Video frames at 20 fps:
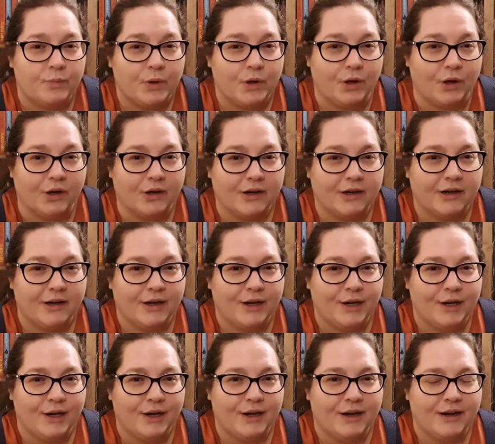book
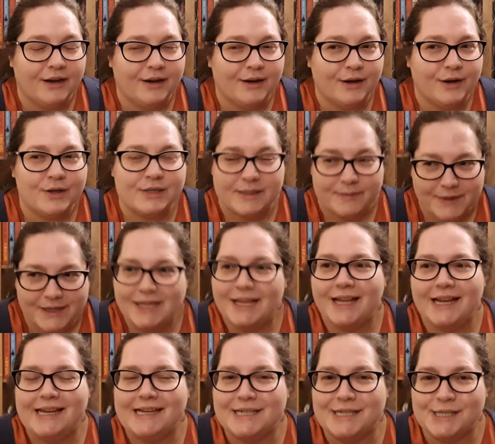because I'm
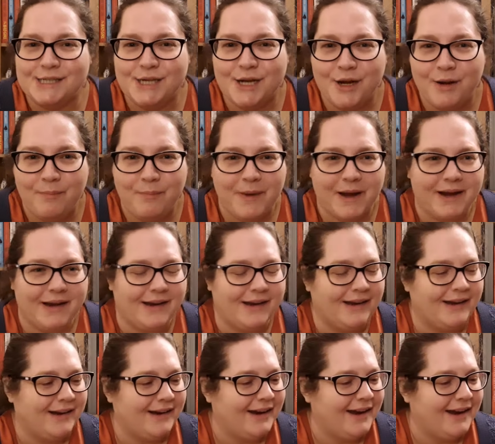clearly disturbed by it.